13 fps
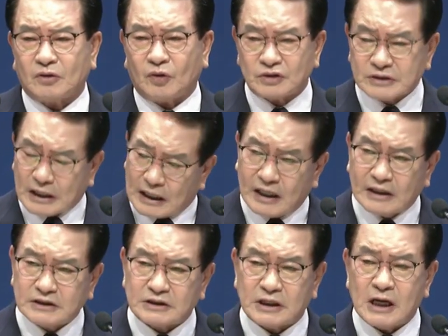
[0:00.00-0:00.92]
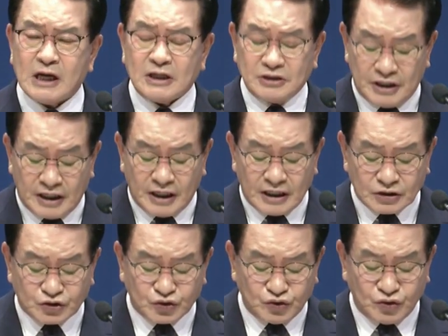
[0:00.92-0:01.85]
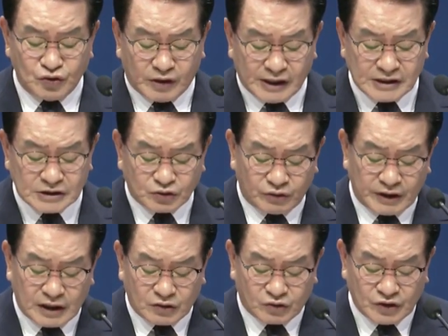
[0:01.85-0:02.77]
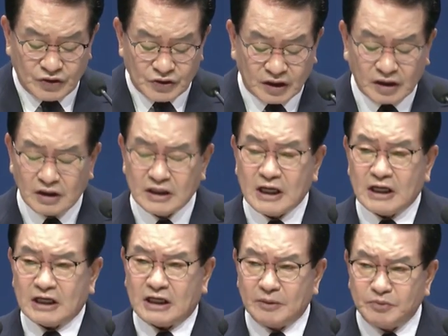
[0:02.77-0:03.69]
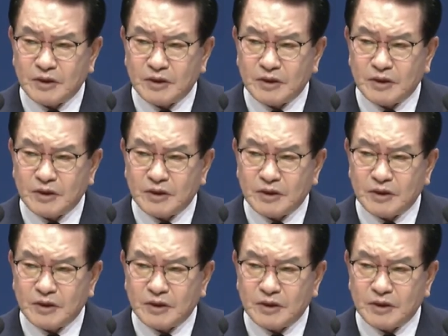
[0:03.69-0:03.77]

It is the peace system created by Jesus Christ.